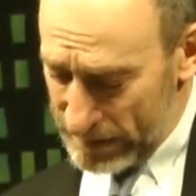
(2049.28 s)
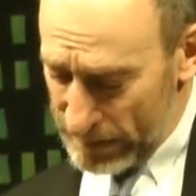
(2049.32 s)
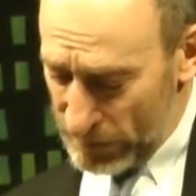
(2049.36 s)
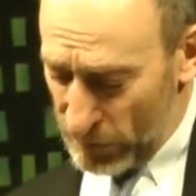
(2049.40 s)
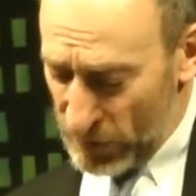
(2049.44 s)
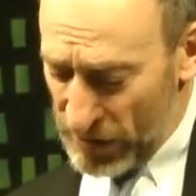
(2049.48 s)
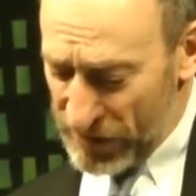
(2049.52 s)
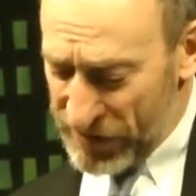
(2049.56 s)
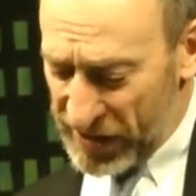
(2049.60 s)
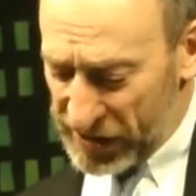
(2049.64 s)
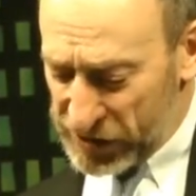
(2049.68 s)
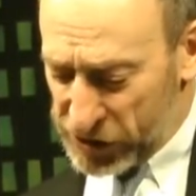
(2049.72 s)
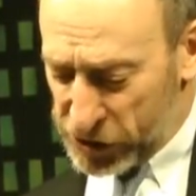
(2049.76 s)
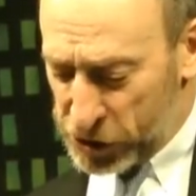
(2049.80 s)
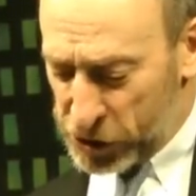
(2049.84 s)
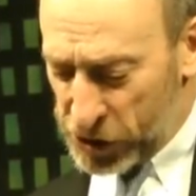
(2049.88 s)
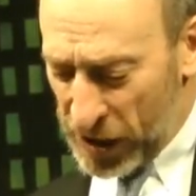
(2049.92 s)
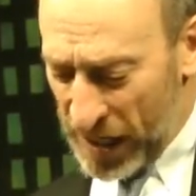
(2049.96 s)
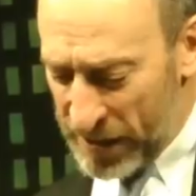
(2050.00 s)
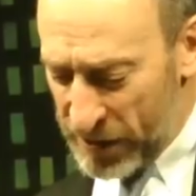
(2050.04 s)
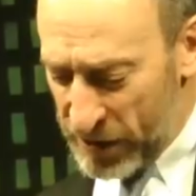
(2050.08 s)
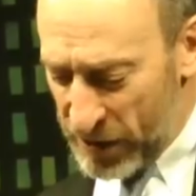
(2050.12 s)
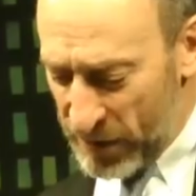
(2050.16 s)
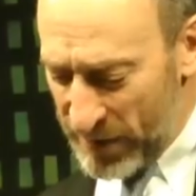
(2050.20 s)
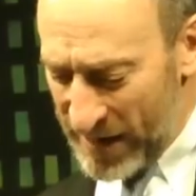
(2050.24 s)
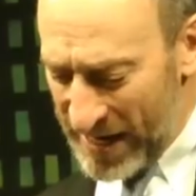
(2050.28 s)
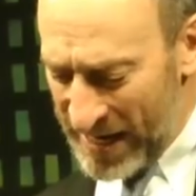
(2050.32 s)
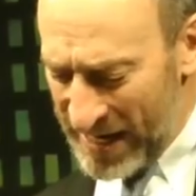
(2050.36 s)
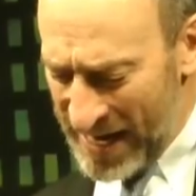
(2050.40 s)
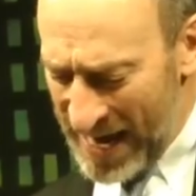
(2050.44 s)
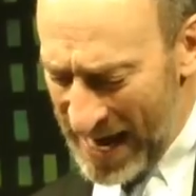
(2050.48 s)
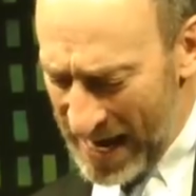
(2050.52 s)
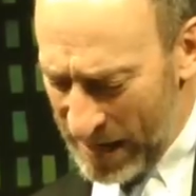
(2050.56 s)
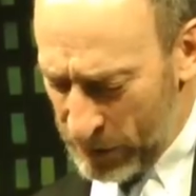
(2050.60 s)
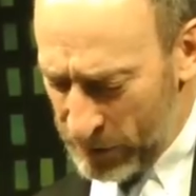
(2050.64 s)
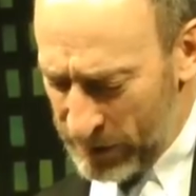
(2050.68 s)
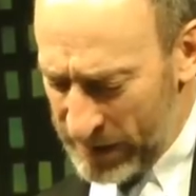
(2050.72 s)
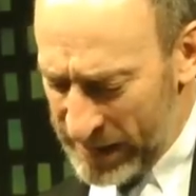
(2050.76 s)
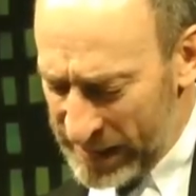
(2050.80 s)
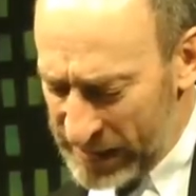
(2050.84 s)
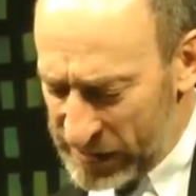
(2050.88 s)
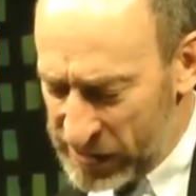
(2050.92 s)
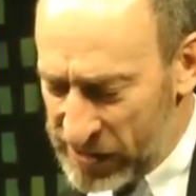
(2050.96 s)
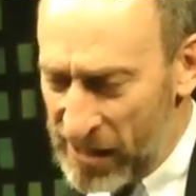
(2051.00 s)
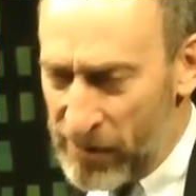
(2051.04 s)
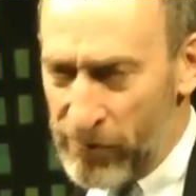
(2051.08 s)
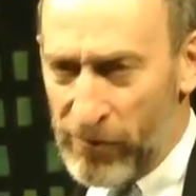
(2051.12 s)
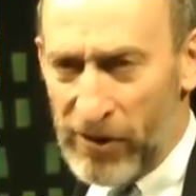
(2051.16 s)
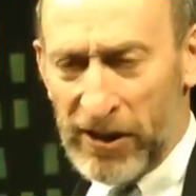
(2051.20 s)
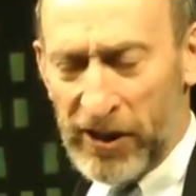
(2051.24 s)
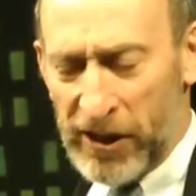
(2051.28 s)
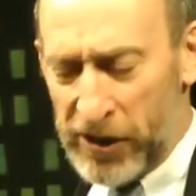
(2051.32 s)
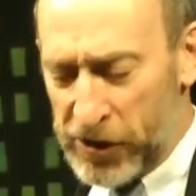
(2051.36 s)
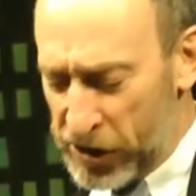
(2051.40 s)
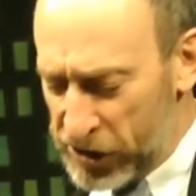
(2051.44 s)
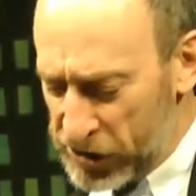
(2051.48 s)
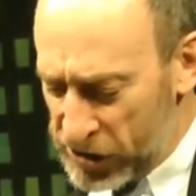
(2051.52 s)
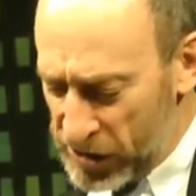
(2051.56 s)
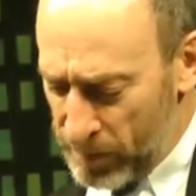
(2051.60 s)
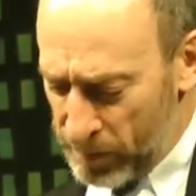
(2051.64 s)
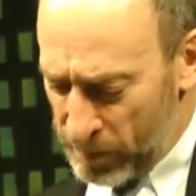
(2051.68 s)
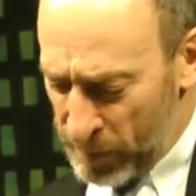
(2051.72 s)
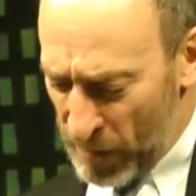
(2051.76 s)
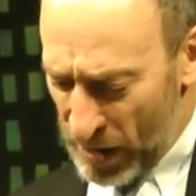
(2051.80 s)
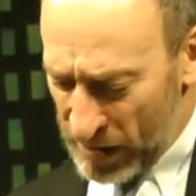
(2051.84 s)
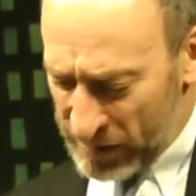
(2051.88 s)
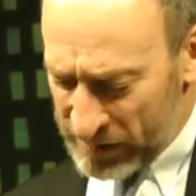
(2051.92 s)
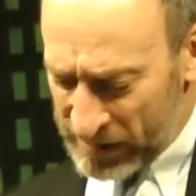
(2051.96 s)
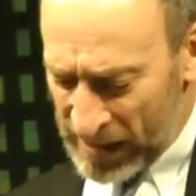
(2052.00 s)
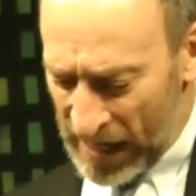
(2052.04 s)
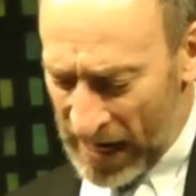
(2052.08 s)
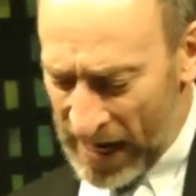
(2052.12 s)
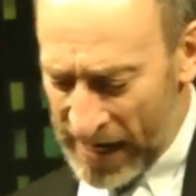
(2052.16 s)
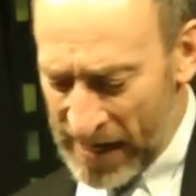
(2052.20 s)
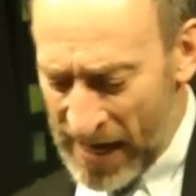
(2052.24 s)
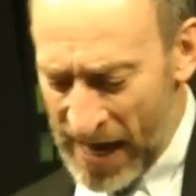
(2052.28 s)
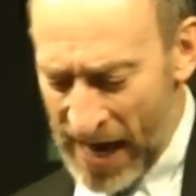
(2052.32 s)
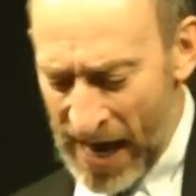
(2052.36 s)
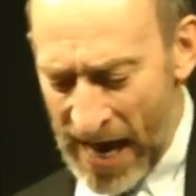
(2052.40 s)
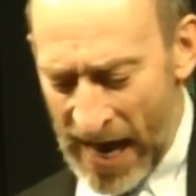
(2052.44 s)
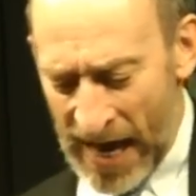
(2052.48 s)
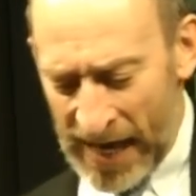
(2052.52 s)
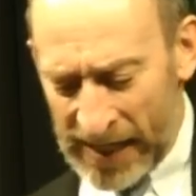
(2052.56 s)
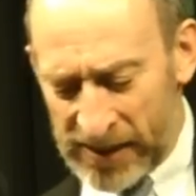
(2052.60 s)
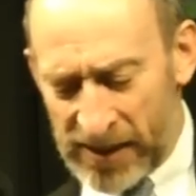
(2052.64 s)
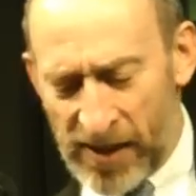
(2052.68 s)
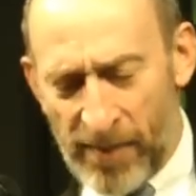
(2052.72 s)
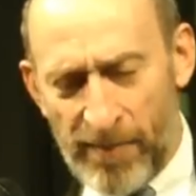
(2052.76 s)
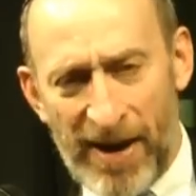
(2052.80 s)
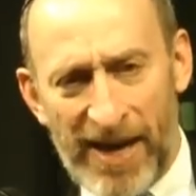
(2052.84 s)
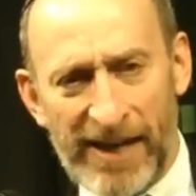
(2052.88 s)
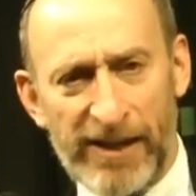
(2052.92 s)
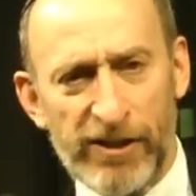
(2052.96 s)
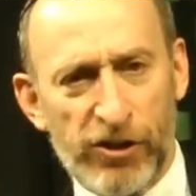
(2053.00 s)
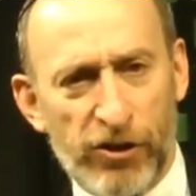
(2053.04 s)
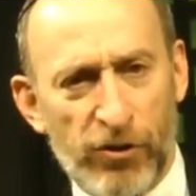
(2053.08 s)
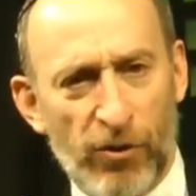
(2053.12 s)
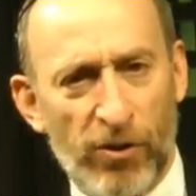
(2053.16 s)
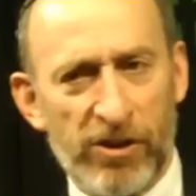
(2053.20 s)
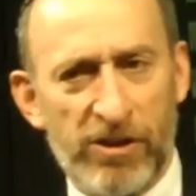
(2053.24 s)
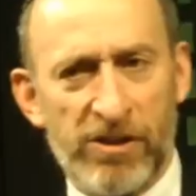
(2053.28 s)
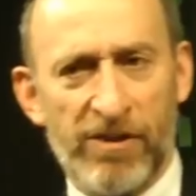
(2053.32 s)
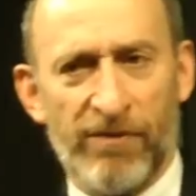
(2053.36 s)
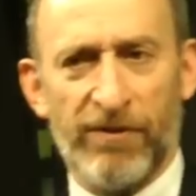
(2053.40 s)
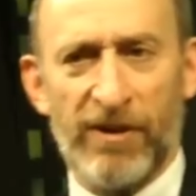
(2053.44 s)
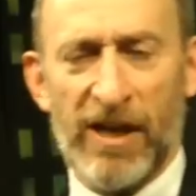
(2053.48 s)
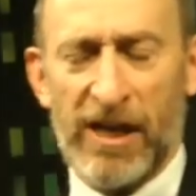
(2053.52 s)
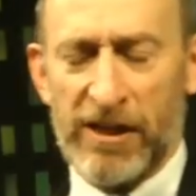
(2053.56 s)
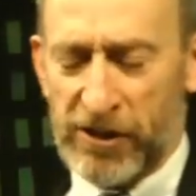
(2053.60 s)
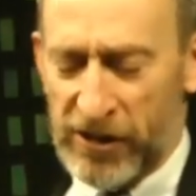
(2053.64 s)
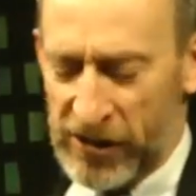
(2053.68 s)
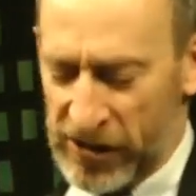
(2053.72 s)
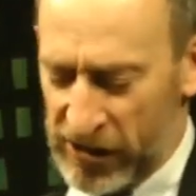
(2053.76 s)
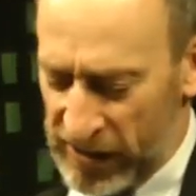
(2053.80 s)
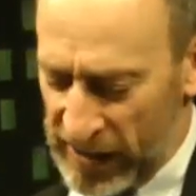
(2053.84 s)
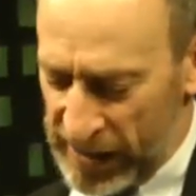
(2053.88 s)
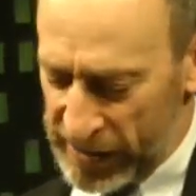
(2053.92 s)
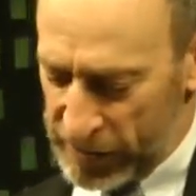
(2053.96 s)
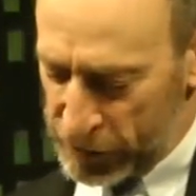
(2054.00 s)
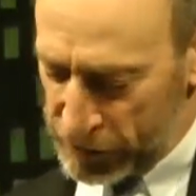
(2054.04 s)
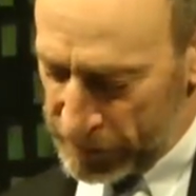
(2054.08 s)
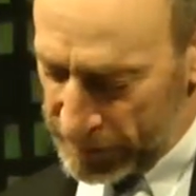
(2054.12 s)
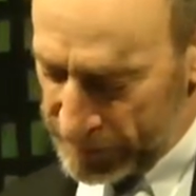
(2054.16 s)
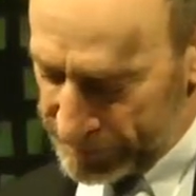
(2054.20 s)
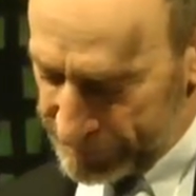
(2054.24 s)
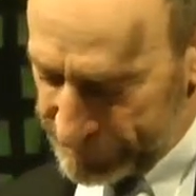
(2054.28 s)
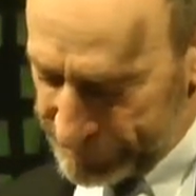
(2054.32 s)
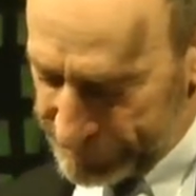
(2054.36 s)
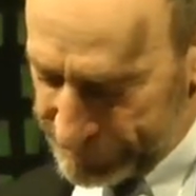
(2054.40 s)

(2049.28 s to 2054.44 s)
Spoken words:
with its gender inequities and religious apartheid as the main source of legislation.